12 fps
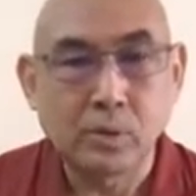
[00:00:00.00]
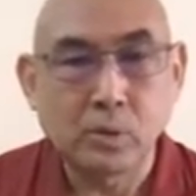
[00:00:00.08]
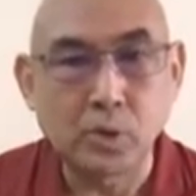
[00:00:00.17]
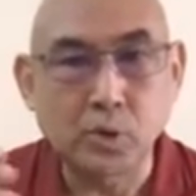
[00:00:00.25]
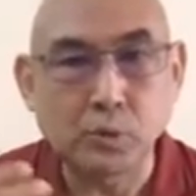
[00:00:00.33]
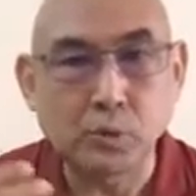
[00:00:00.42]

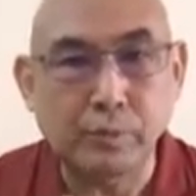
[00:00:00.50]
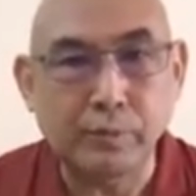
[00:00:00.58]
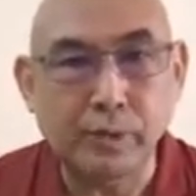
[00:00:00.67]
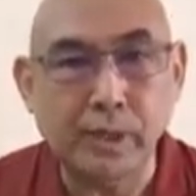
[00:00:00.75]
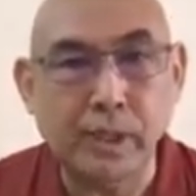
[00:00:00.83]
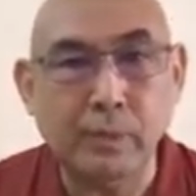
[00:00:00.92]
Also, when
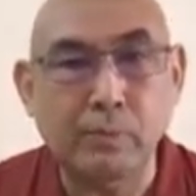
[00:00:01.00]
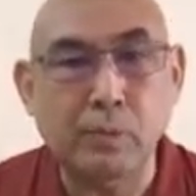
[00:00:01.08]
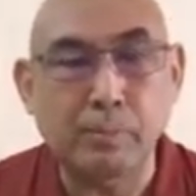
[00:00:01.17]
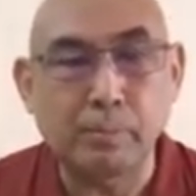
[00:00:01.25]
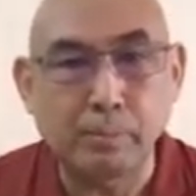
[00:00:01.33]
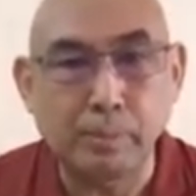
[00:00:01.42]
we think
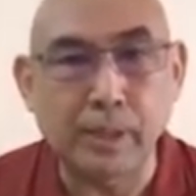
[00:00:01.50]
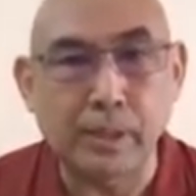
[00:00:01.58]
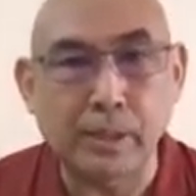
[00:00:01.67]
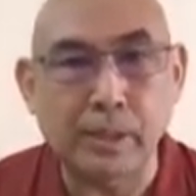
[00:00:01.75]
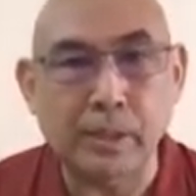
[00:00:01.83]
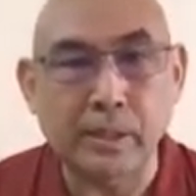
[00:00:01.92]
about
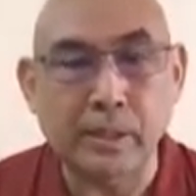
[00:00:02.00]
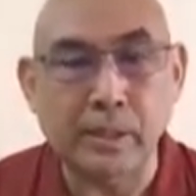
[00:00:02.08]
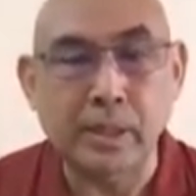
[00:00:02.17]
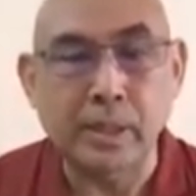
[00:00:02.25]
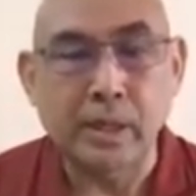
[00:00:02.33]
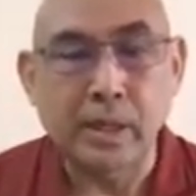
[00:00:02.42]
me,
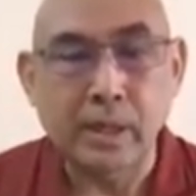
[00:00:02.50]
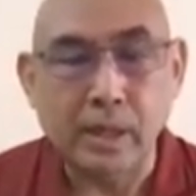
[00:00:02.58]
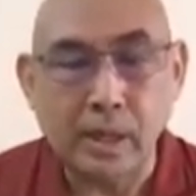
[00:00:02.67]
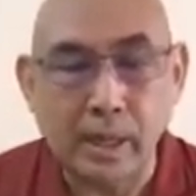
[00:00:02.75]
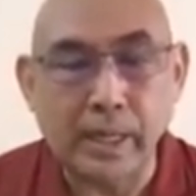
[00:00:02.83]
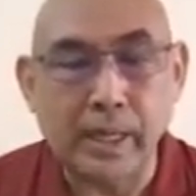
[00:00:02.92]
that
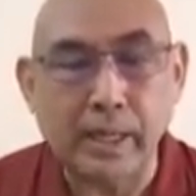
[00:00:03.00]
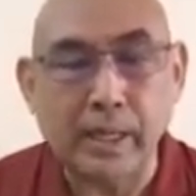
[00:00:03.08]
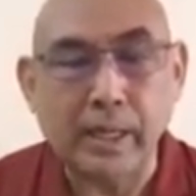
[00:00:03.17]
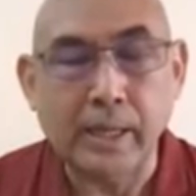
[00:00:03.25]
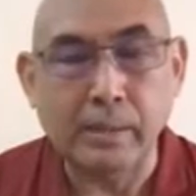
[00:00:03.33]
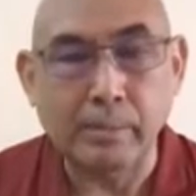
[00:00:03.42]

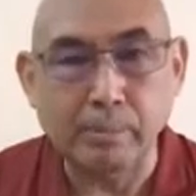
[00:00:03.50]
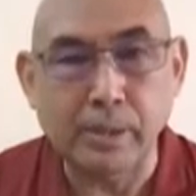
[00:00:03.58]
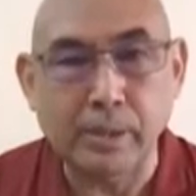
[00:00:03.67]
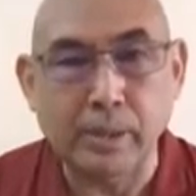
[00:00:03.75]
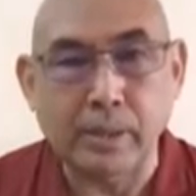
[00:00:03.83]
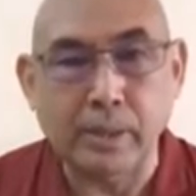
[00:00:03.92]
I and
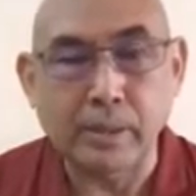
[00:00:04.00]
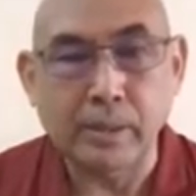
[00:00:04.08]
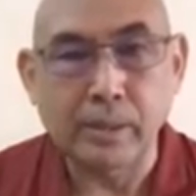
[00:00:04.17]
me,